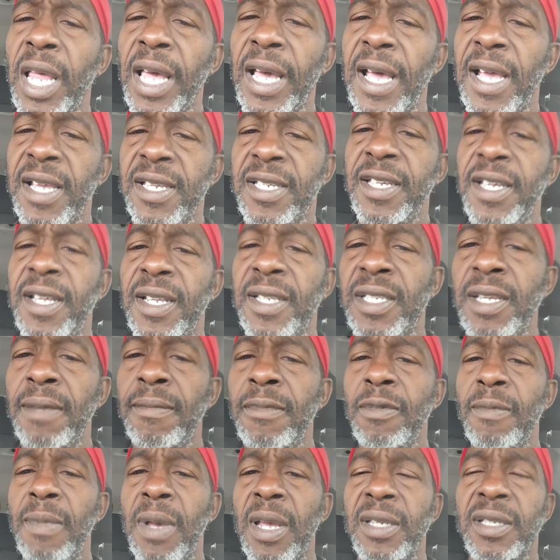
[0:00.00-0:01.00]
like I said,
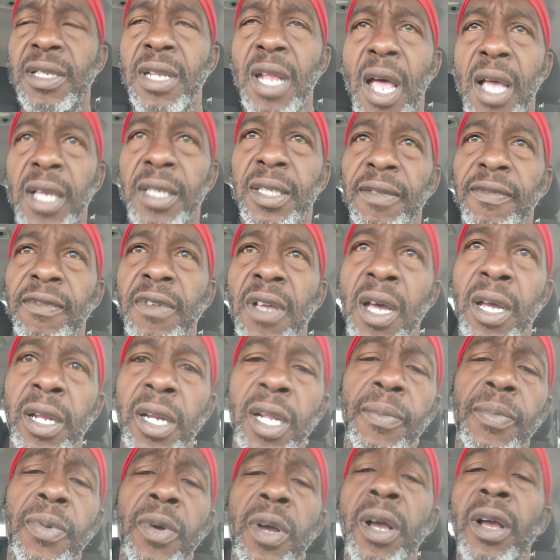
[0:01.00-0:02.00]
some of my stocks have
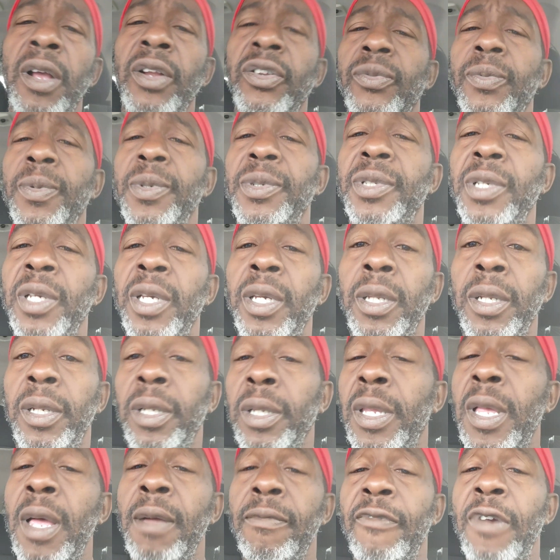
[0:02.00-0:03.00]
gone up 100%
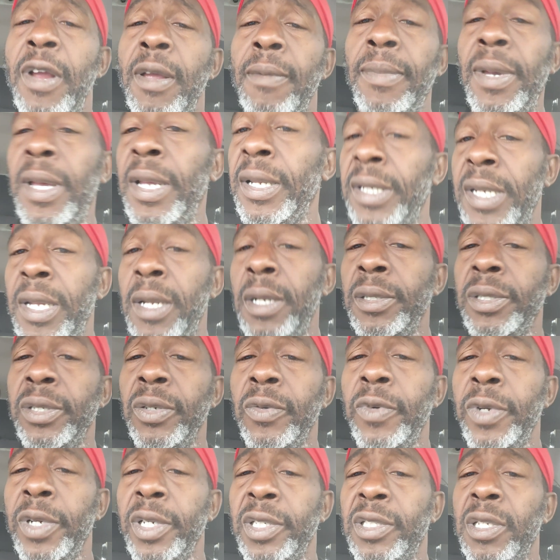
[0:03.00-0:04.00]
and come right back down
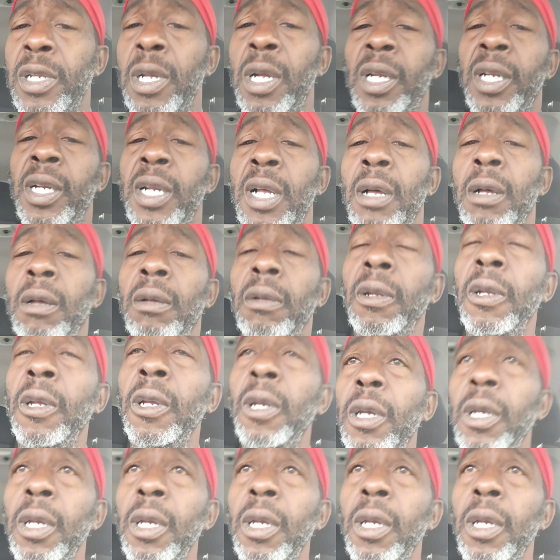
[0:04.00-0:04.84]
to where it started out,